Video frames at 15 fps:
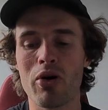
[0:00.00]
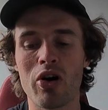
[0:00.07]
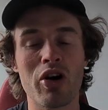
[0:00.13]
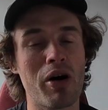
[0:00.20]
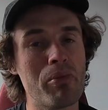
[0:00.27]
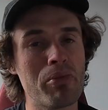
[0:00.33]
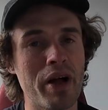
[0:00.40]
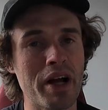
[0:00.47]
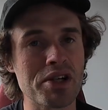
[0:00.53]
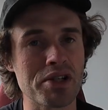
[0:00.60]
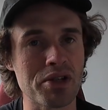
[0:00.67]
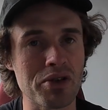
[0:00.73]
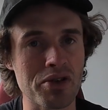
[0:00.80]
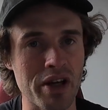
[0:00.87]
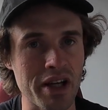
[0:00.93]
more complex
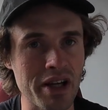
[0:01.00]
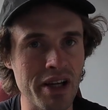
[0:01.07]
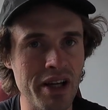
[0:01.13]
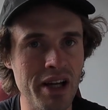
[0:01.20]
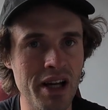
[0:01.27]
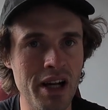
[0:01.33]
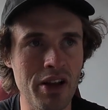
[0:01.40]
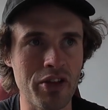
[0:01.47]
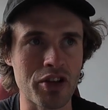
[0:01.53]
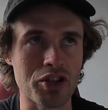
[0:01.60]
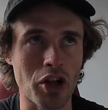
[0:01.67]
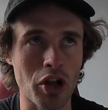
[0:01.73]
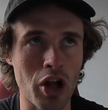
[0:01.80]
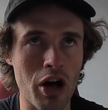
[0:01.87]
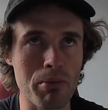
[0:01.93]
than you think. There's
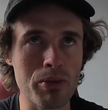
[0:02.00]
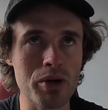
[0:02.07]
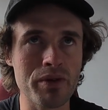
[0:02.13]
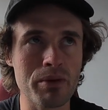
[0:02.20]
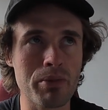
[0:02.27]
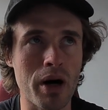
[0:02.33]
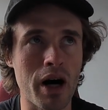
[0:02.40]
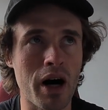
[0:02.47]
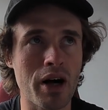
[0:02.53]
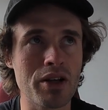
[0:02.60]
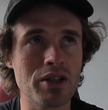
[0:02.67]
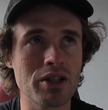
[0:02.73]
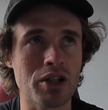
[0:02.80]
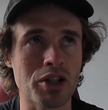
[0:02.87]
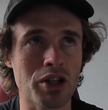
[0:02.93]
a lot of moving
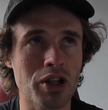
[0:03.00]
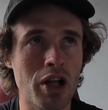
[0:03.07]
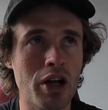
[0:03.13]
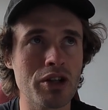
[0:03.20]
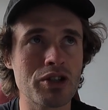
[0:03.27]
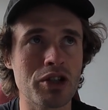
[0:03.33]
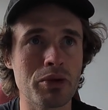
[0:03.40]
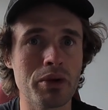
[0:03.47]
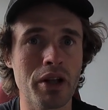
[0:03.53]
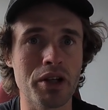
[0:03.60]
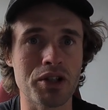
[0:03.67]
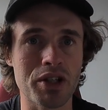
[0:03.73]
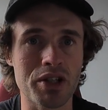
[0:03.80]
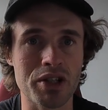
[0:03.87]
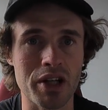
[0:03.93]
parts. There's a lot to do with
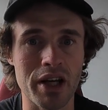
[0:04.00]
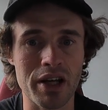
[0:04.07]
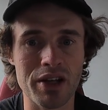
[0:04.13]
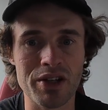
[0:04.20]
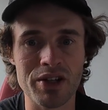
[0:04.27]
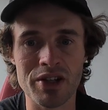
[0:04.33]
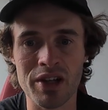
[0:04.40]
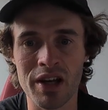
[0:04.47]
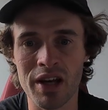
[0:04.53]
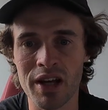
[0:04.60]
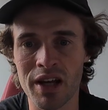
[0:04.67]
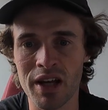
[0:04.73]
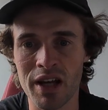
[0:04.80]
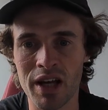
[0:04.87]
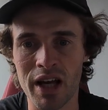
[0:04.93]
logistics.
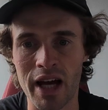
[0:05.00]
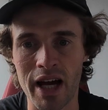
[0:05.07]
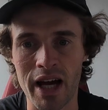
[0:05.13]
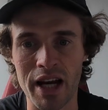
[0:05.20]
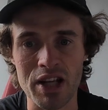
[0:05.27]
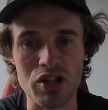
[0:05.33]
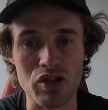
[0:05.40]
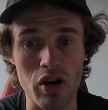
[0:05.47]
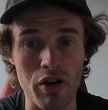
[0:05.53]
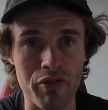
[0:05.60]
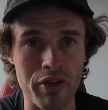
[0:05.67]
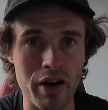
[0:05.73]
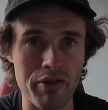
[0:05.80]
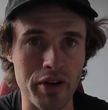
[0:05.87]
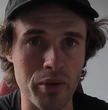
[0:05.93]
And it's not
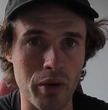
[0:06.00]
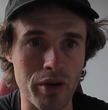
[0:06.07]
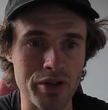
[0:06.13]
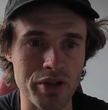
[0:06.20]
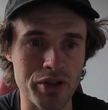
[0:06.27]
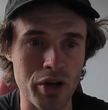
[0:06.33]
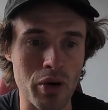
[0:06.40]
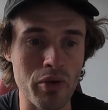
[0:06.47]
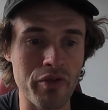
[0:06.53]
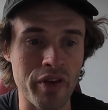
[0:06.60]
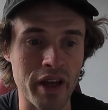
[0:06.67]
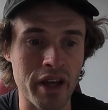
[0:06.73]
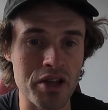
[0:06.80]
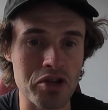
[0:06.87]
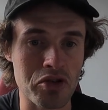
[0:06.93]
for everyone. So don't
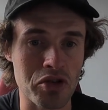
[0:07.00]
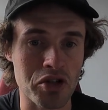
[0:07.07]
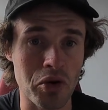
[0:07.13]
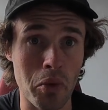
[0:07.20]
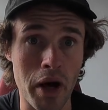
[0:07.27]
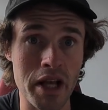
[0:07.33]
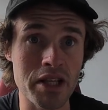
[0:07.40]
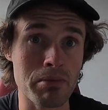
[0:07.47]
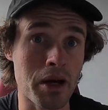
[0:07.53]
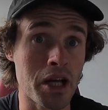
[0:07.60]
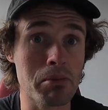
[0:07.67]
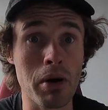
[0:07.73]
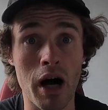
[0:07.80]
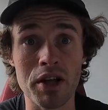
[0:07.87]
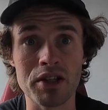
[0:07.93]
think it's just a way to
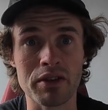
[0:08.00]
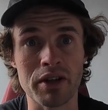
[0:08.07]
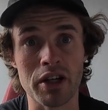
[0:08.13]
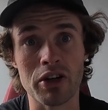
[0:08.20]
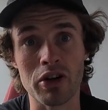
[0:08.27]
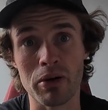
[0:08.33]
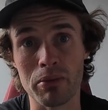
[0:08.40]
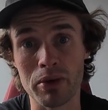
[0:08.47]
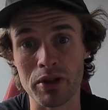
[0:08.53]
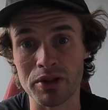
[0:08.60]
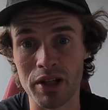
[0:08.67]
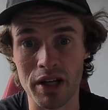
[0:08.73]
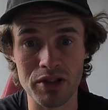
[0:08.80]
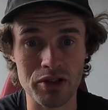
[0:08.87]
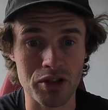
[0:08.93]
make passive income because
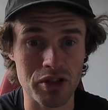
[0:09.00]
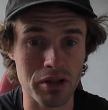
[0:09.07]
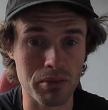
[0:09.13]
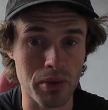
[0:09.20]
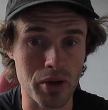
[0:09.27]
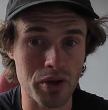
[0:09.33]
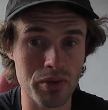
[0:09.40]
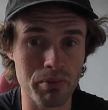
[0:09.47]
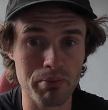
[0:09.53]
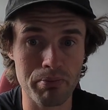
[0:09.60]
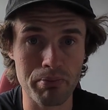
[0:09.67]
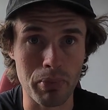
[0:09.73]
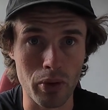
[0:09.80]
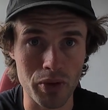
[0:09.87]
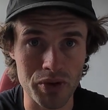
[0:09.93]
that's just the most
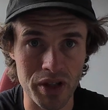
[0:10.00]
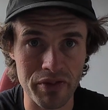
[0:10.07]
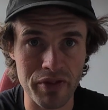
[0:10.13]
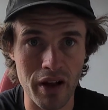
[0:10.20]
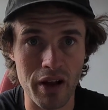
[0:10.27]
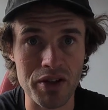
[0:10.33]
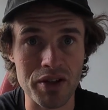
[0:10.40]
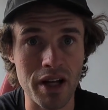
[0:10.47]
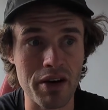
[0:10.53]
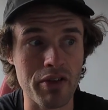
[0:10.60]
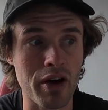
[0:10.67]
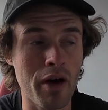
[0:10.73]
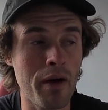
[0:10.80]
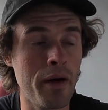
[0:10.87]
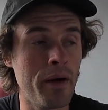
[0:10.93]
bullshit fallacy
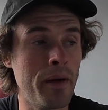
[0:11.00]
ever.